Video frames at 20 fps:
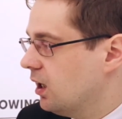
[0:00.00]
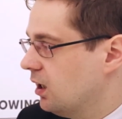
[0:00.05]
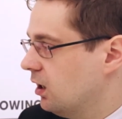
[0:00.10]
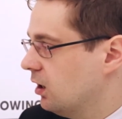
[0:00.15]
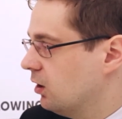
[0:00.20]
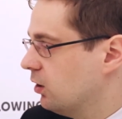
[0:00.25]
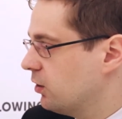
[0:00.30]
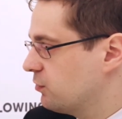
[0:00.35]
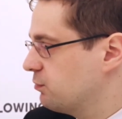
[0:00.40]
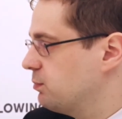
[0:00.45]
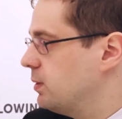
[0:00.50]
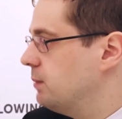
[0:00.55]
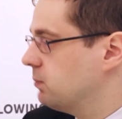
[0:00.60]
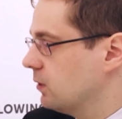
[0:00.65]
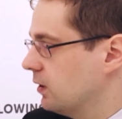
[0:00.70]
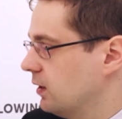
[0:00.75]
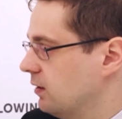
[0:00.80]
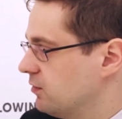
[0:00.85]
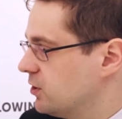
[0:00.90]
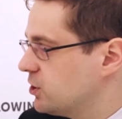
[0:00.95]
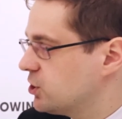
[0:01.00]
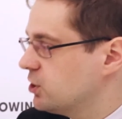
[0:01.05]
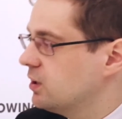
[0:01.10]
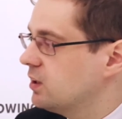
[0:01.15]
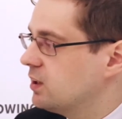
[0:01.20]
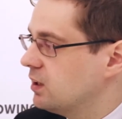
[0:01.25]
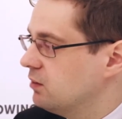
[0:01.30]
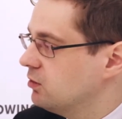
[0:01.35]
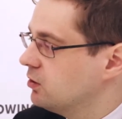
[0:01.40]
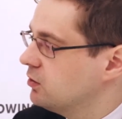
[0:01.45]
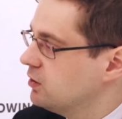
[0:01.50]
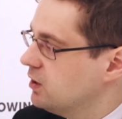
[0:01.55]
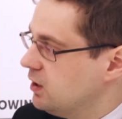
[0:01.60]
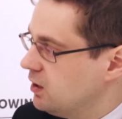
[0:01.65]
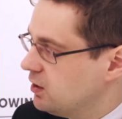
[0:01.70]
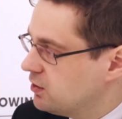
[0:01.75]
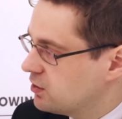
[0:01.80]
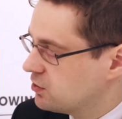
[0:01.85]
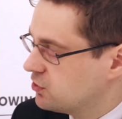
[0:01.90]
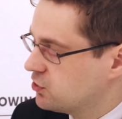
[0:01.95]
a lot of people envision that they will
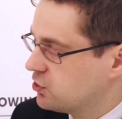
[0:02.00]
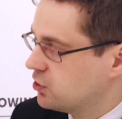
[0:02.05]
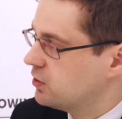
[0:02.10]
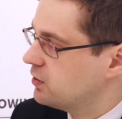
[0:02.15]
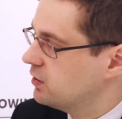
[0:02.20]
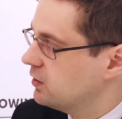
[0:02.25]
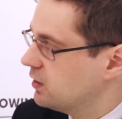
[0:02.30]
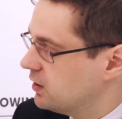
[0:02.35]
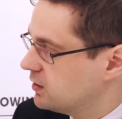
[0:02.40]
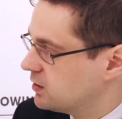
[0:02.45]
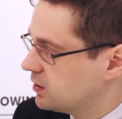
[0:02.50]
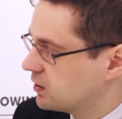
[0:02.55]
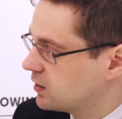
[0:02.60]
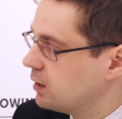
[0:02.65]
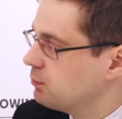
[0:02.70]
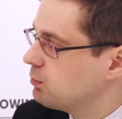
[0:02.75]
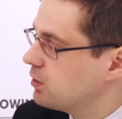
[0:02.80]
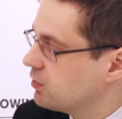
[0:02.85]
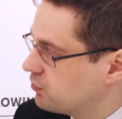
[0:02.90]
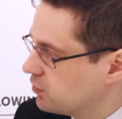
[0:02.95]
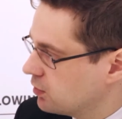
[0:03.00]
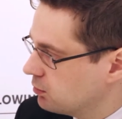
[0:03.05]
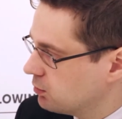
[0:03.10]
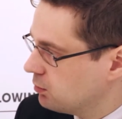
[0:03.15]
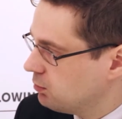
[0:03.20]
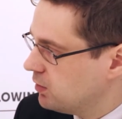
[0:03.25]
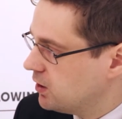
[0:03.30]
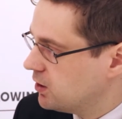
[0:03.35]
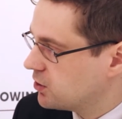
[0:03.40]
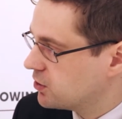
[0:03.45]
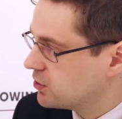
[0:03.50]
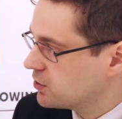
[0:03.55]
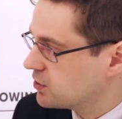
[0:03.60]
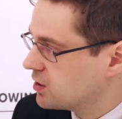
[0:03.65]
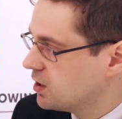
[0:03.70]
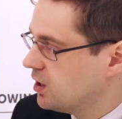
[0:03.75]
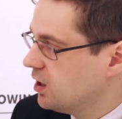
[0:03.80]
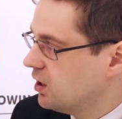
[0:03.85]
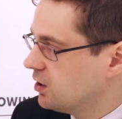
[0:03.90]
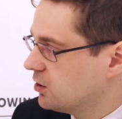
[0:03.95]
need certain data coming from the
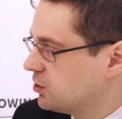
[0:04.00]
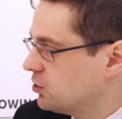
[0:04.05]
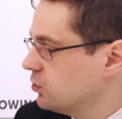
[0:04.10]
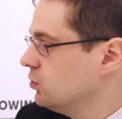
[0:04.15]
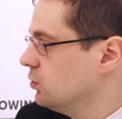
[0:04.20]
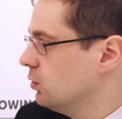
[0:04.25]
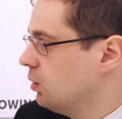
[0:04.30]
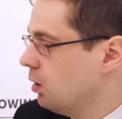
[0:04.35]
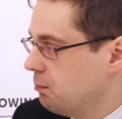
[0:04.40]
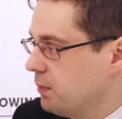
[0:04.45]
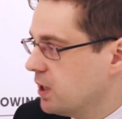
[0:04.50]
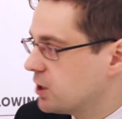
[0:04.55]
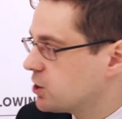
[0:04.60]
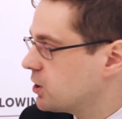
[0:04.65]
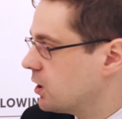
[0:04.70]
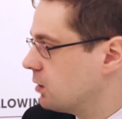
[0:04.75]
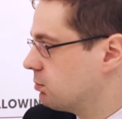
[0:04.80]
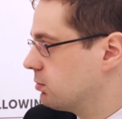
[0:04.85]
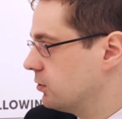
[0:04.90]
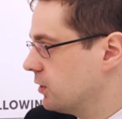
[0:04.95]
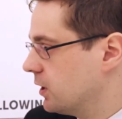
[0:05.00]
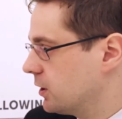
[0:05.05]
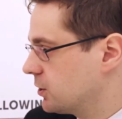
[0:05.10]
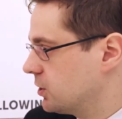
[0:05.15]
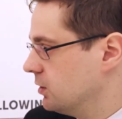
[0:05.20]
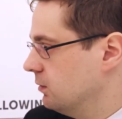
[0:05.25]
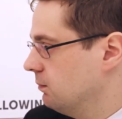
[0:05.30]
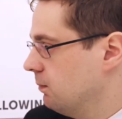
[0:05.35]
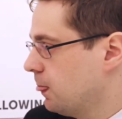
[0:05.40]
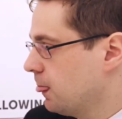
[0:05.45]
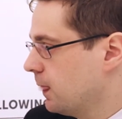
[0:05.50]
meters to match their production.